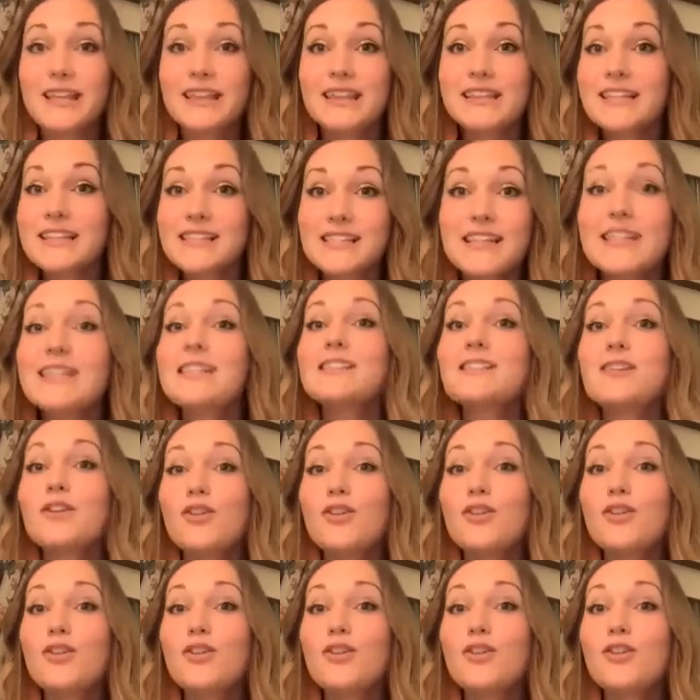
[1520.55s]
this is
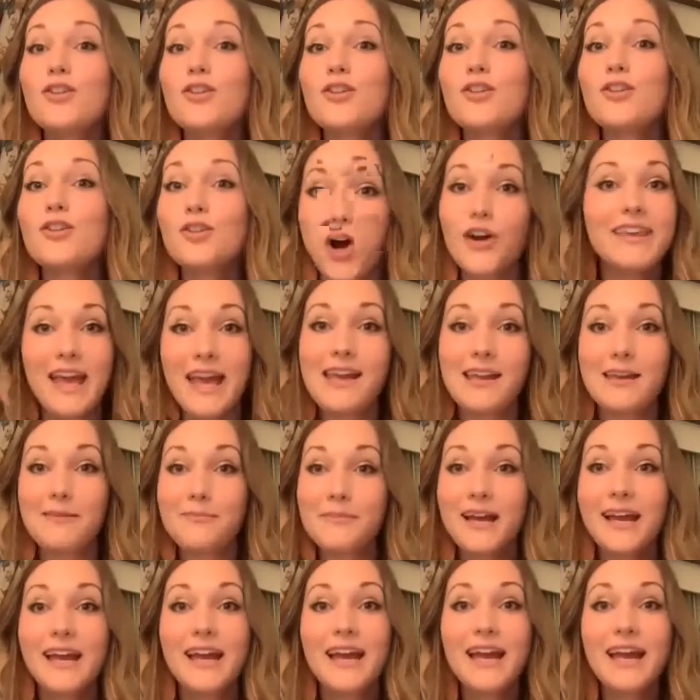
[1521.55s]
a long
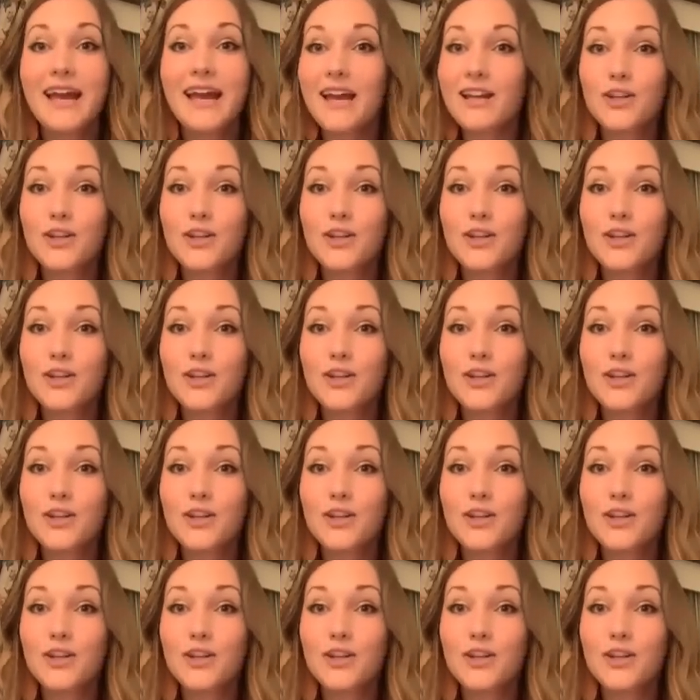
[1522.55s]
game